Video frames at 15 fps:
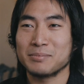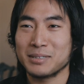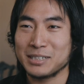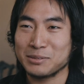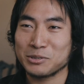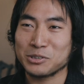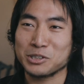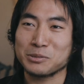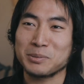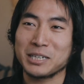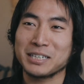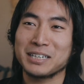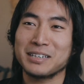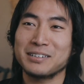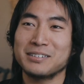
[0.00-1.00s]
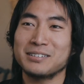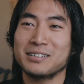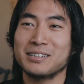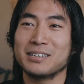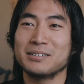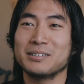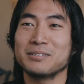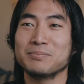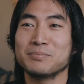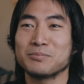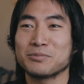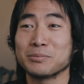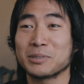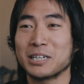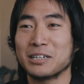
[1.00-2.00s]
My name is Chris Pankow. I'm
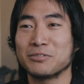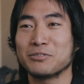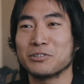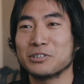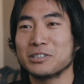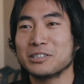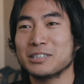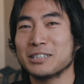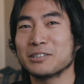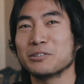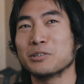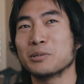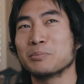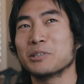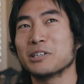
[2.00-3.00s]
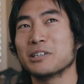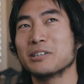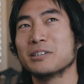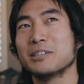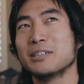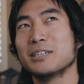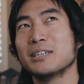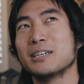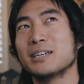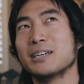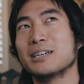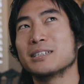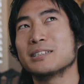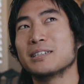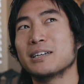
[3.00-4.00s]
from California. I grew up there
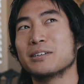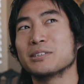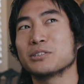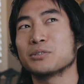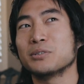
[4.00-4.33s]
till I was